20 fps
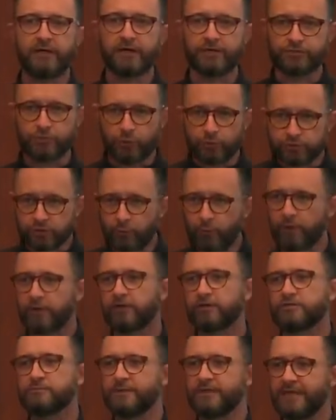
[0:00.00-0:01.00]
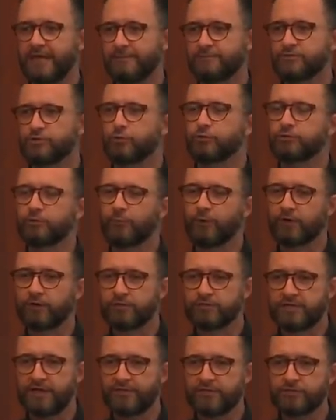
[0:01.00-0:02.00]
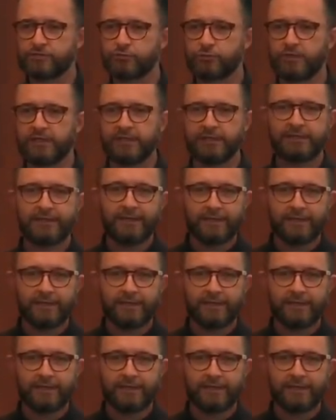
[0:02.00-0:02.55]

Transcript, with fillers: Our social workers became social workers on the street.